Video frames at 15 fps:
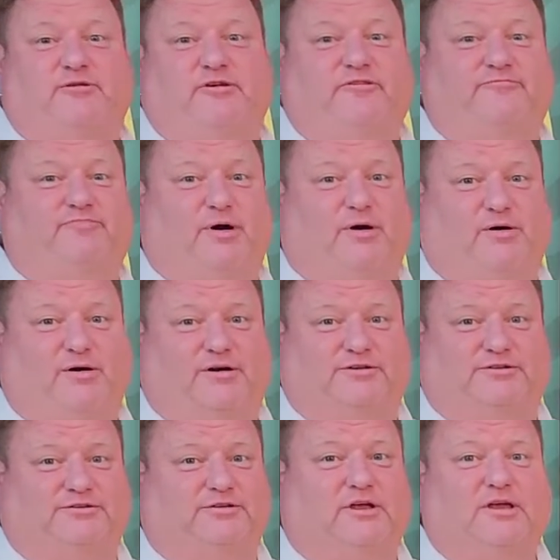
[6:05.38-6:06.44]
of
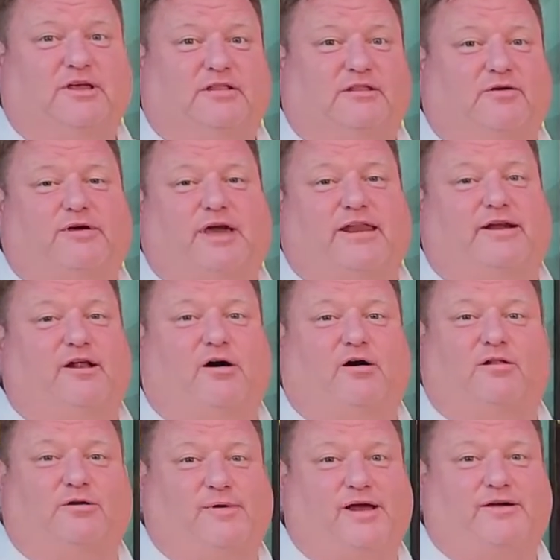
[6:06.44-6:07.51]
bars located
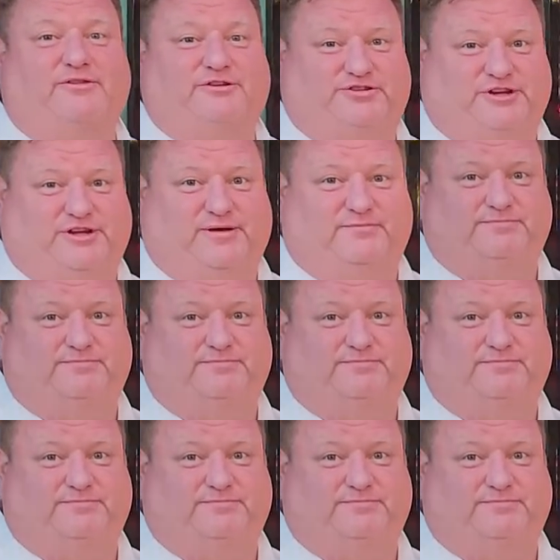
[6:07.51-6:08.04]
all around the ship.